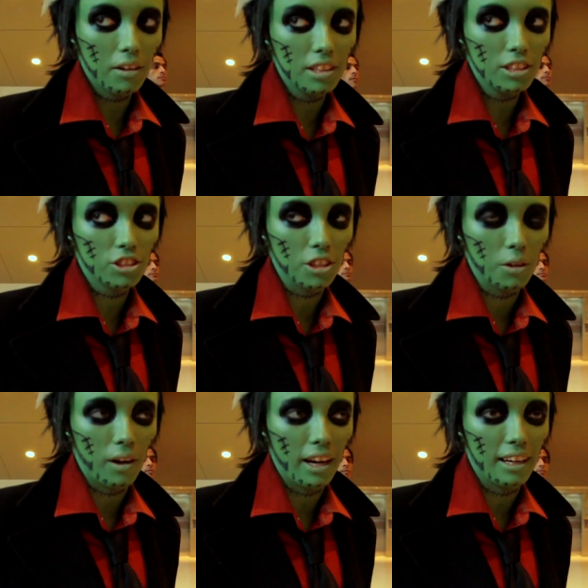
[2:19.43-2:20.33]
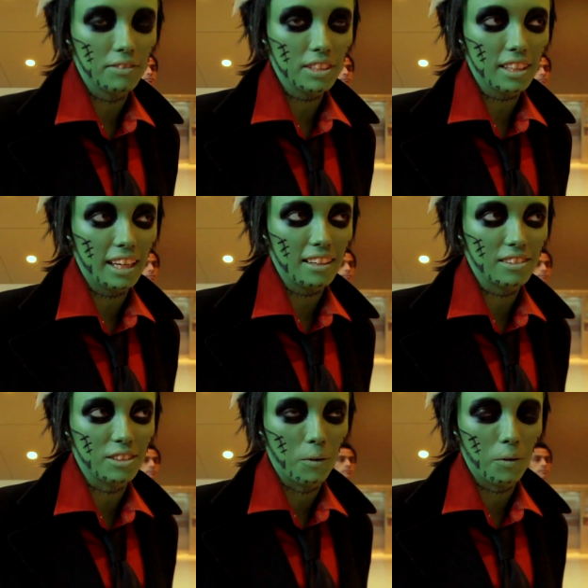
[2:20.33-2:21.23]
really sure why. I'm just like,
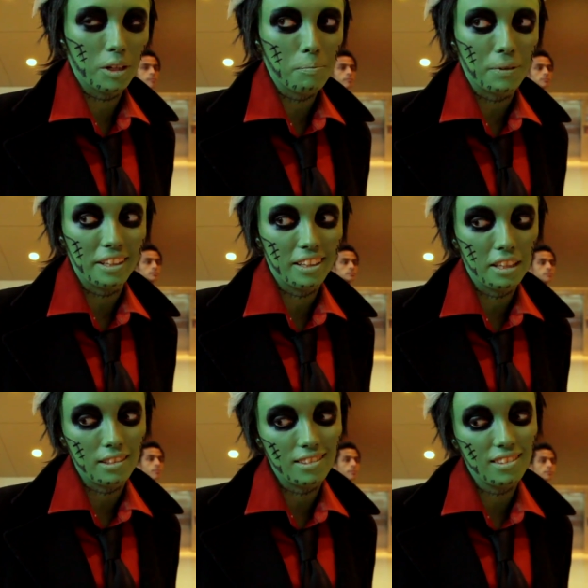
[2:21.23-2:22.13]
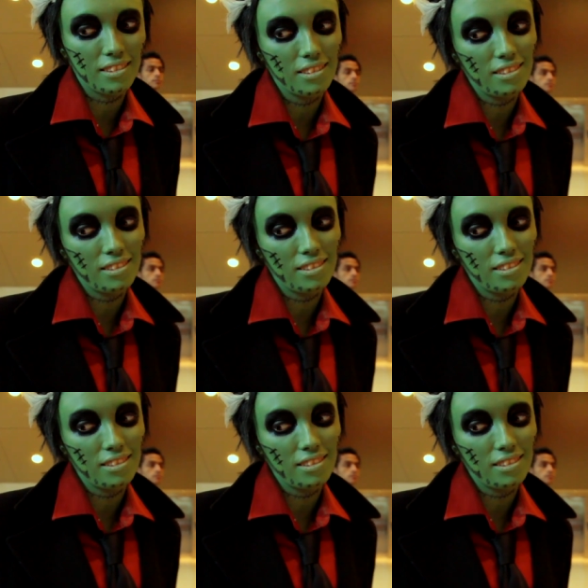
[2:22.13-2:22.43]
don't want to be here.